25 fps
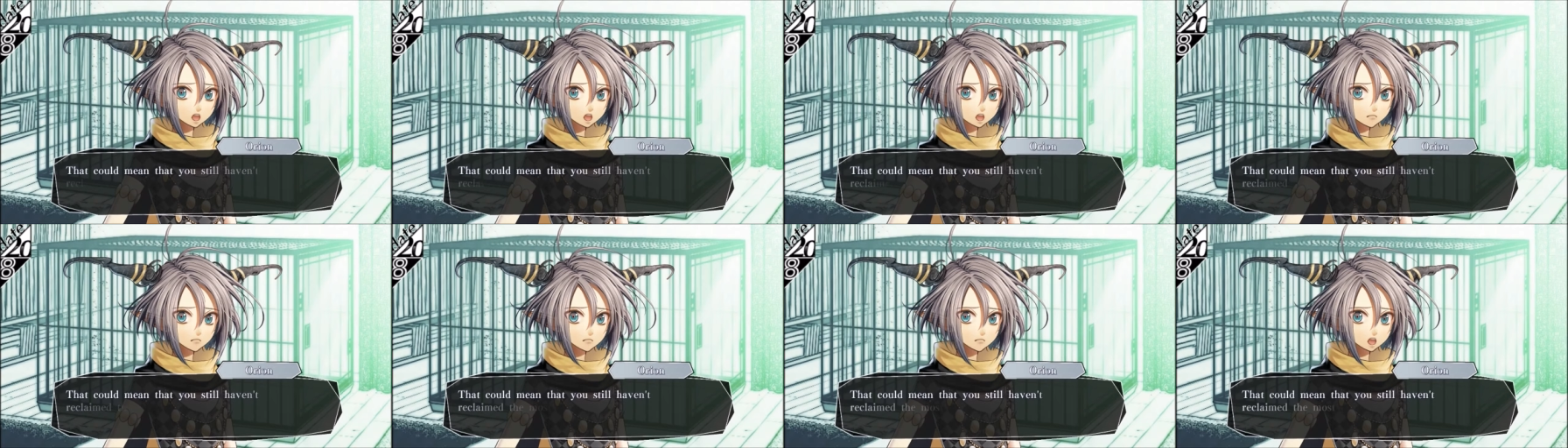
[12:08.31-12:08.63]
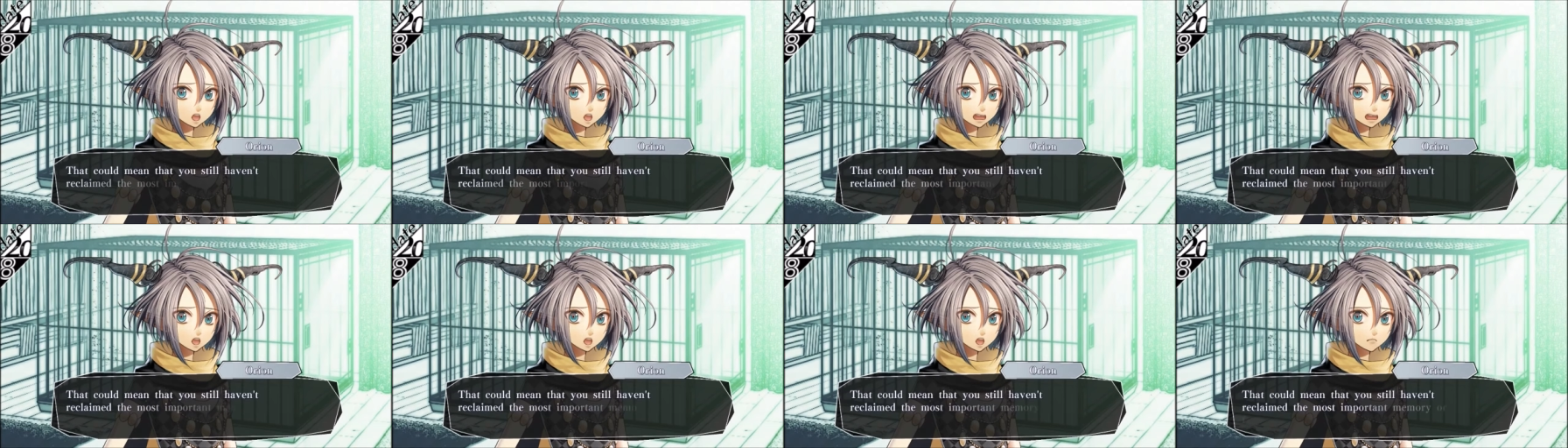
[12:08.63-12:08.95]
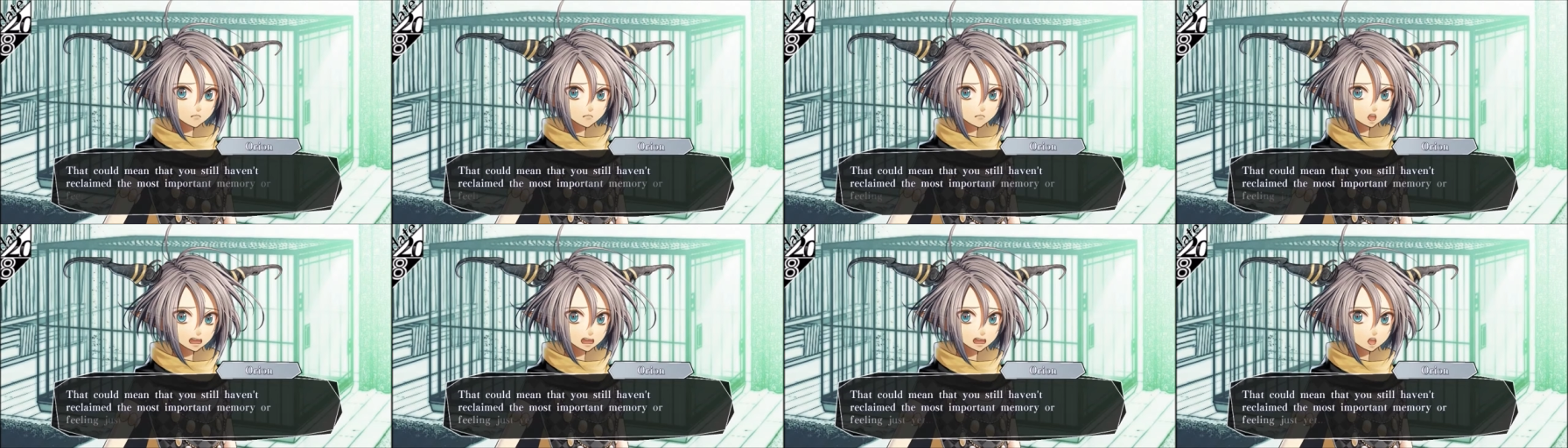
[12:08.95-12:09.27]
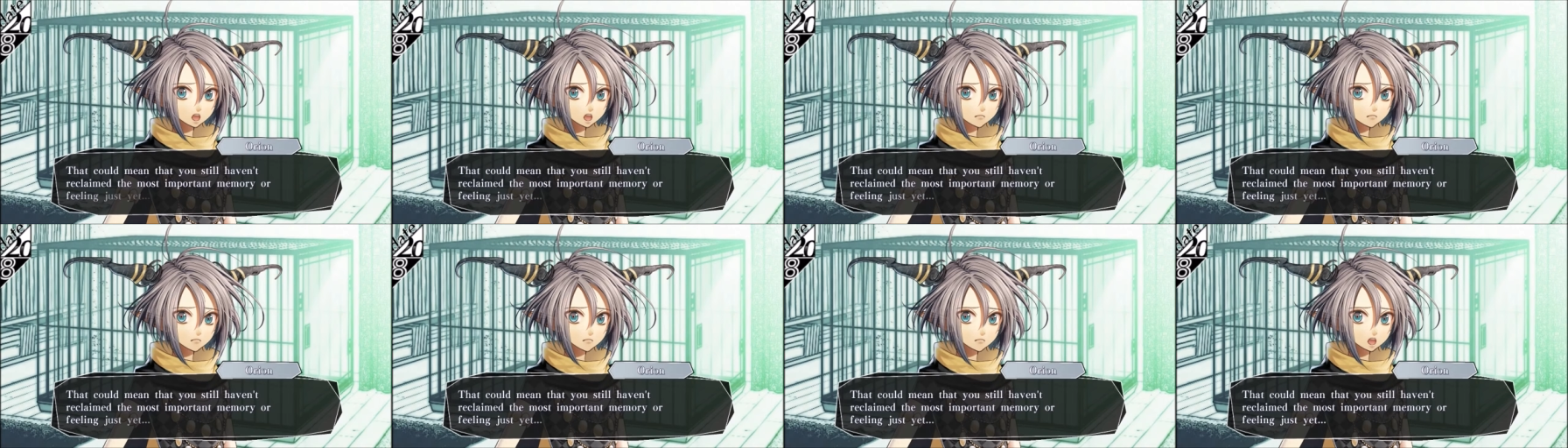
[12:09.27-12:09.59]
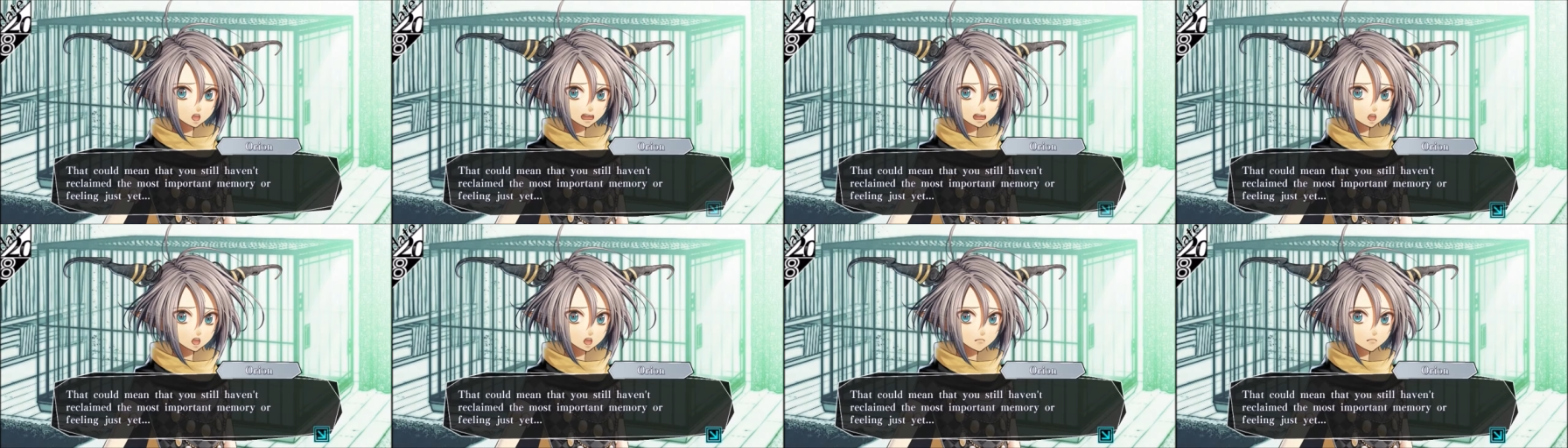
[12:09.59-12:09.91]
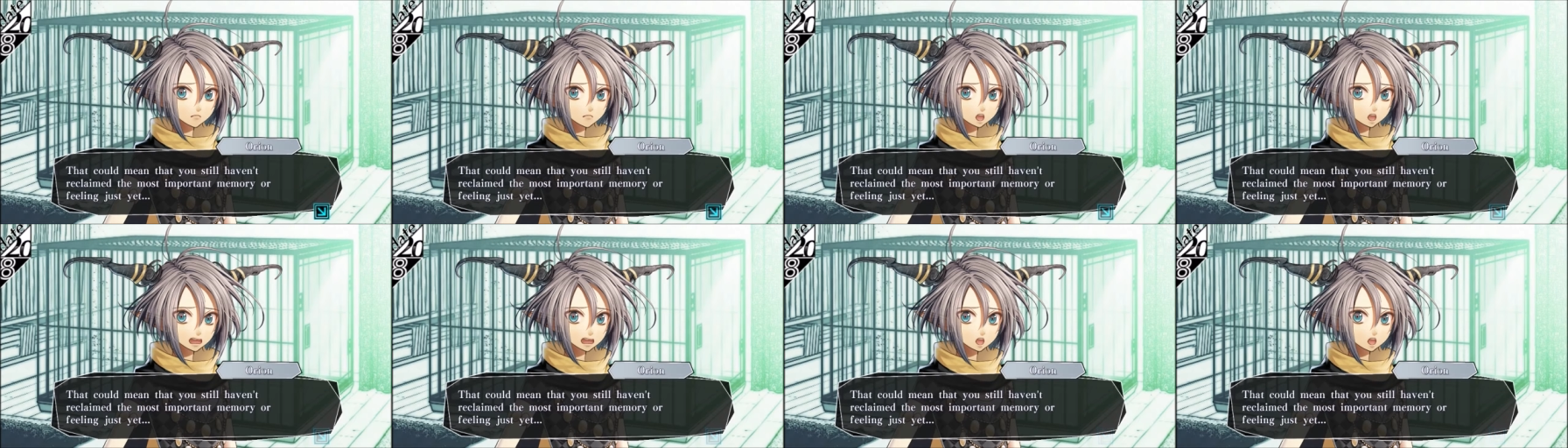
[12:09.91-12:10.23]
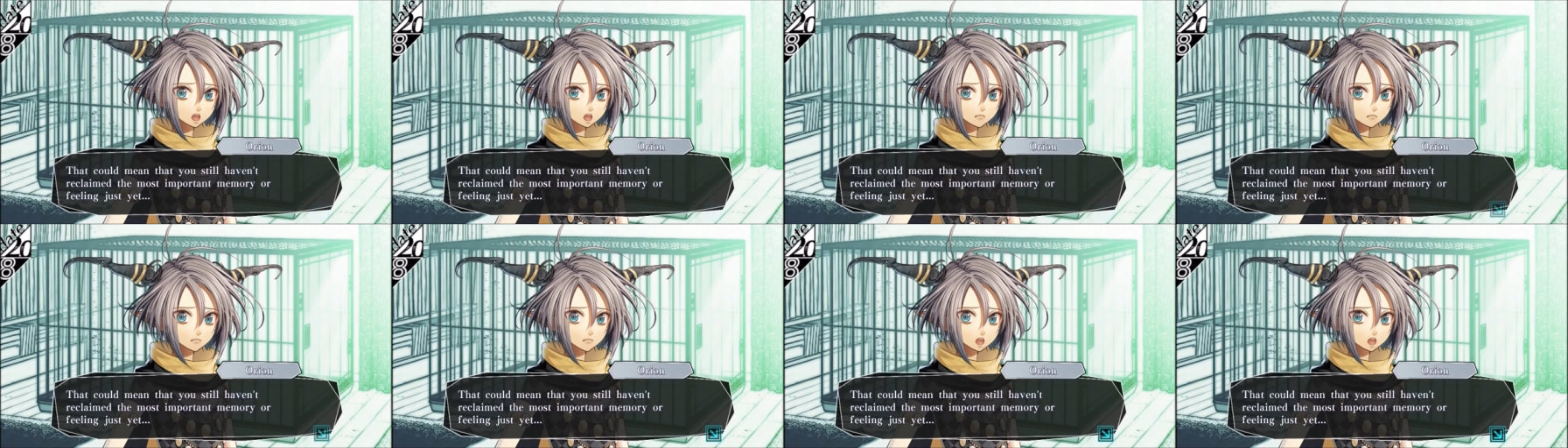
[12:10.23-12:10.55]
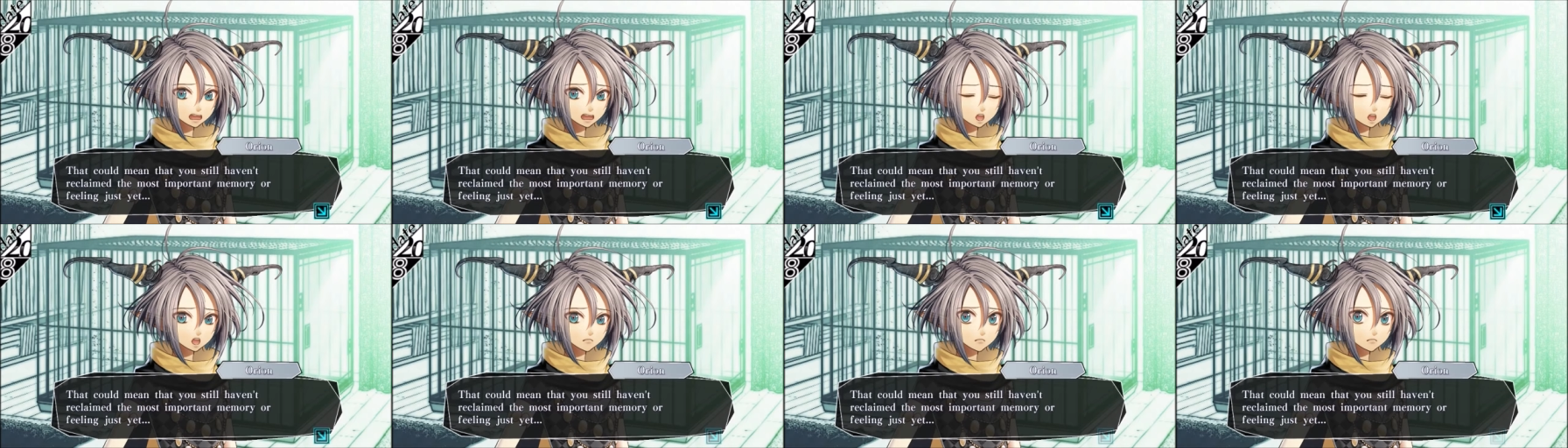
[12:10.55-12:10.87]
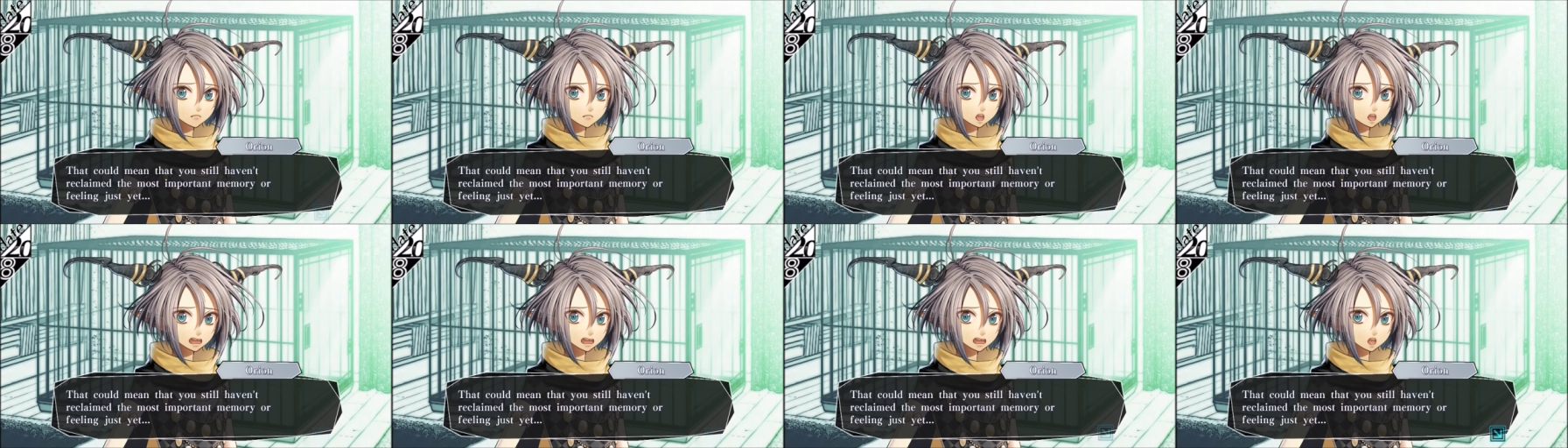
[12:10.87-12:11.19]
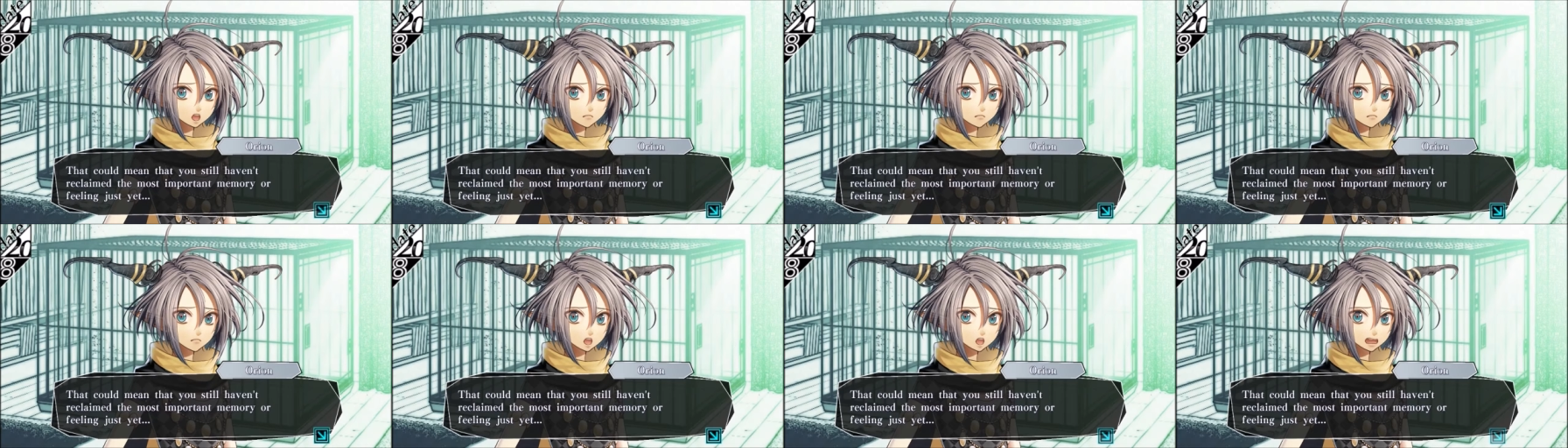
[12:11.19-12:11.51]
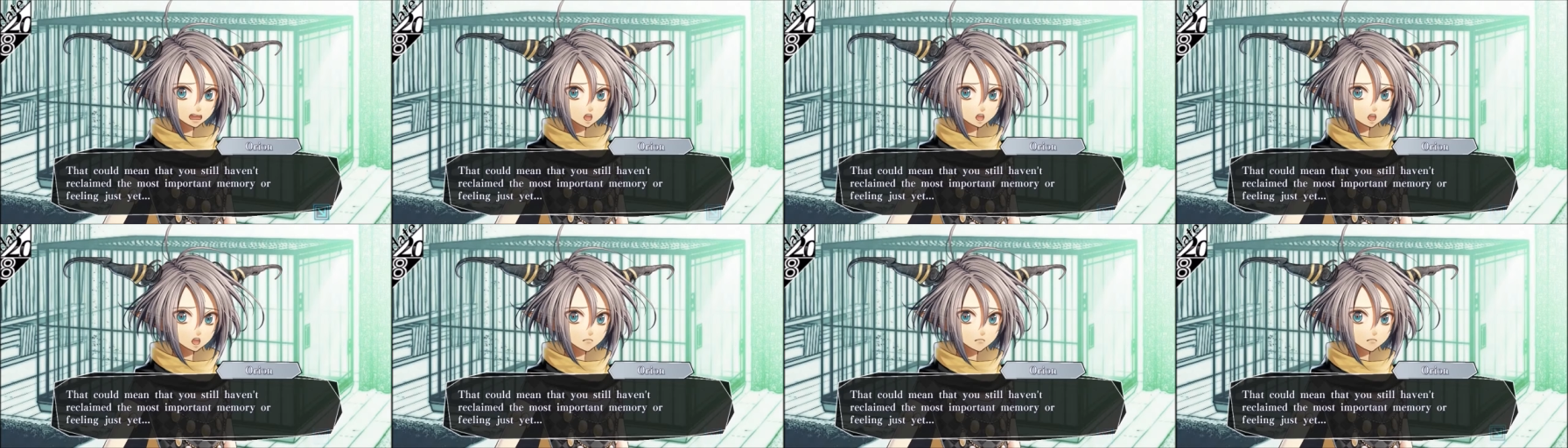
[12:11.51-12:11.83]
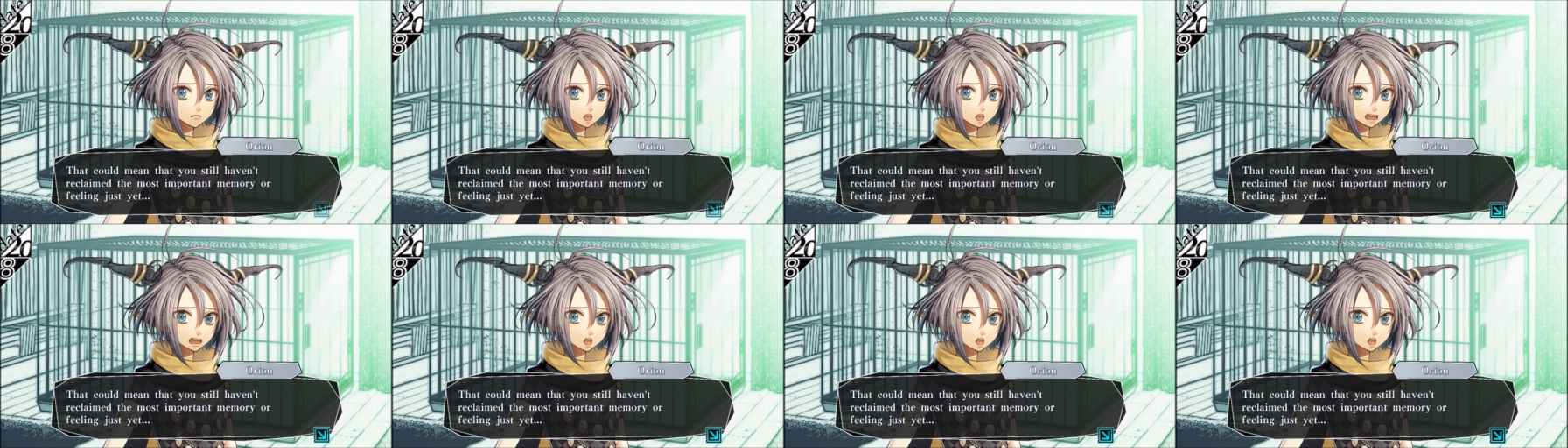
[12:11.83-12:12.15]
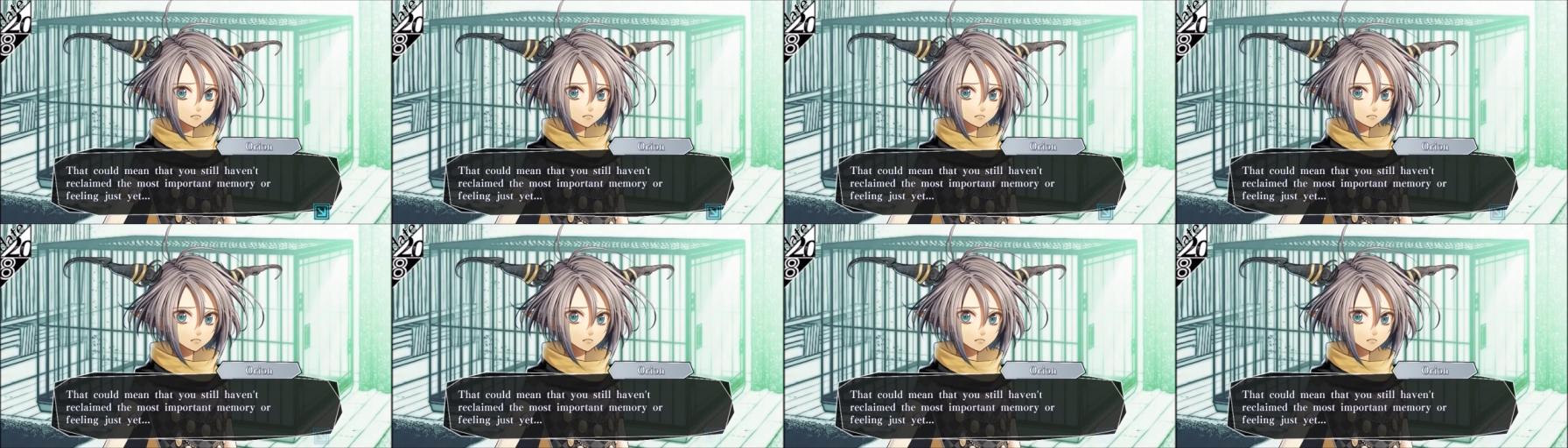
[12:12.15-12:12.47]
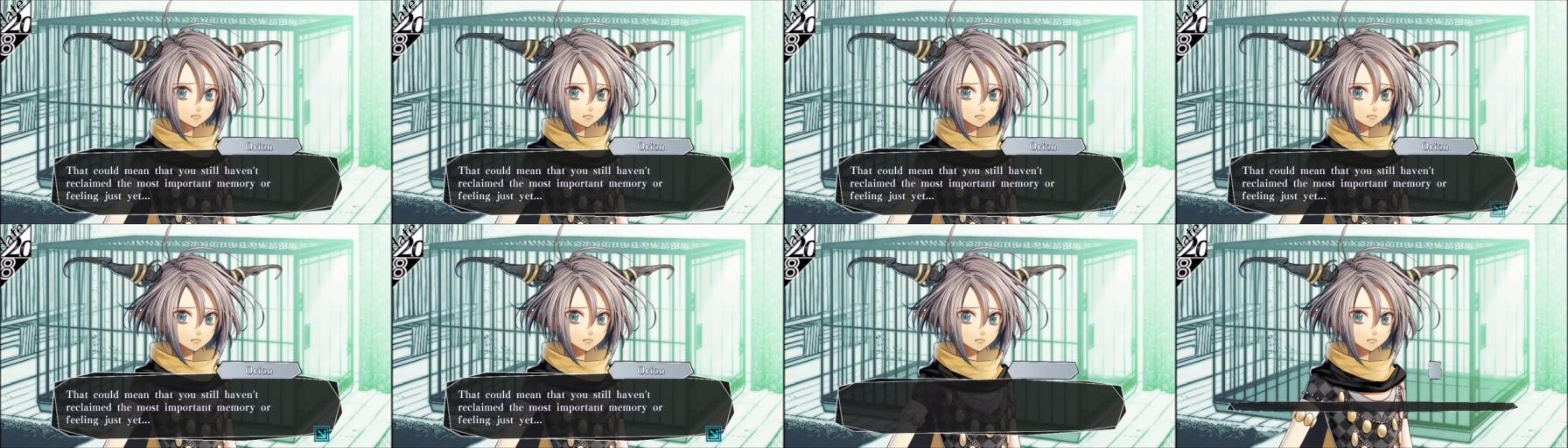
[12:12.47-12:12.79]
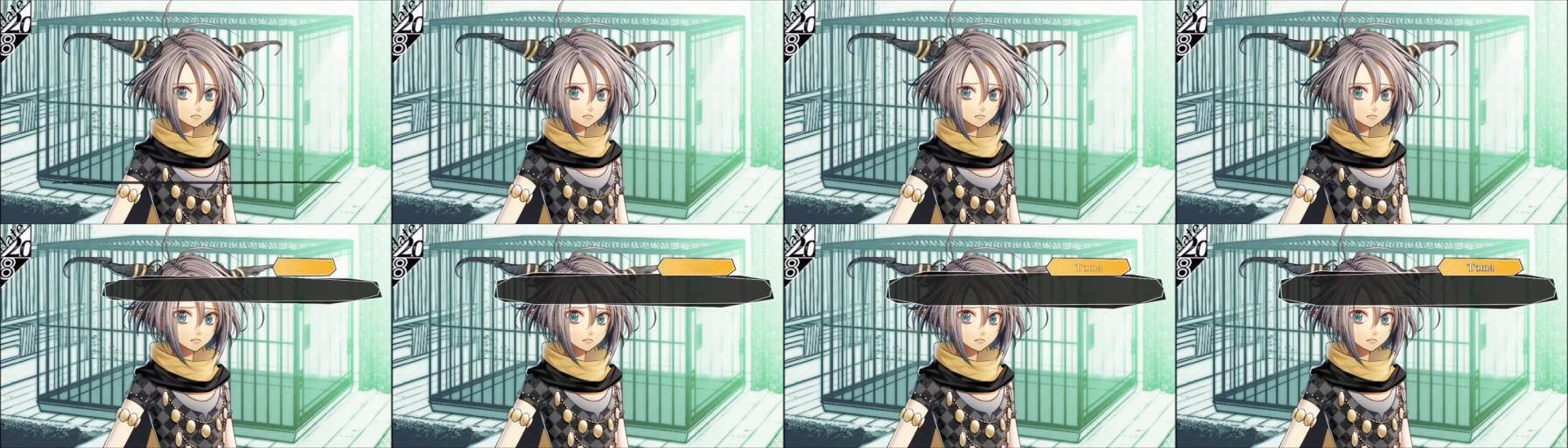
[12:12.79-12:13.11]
That could mean that you still haven't reclaimed the most important memory, or feeling just yet.